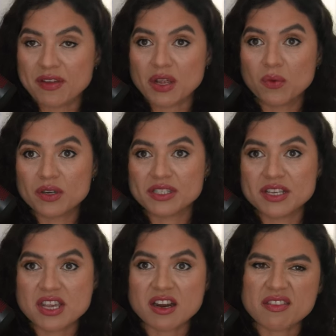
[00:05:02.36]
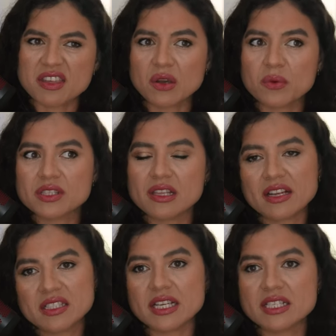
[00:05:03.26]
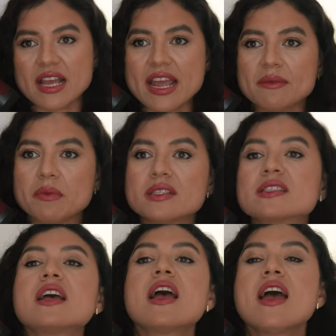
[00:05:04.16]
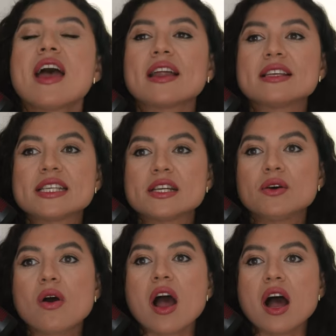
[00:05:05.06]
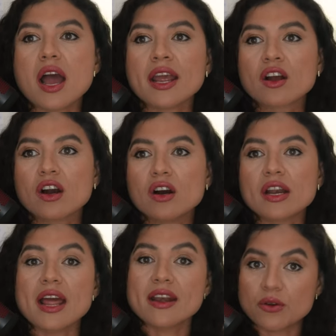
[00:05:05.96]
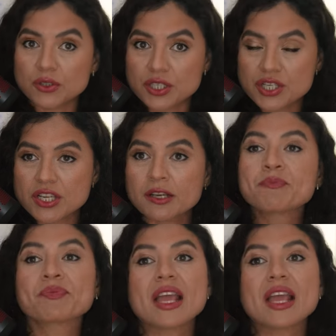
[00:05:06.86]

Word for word: if it was a year. I think it was like 6-8 months until I got an audition.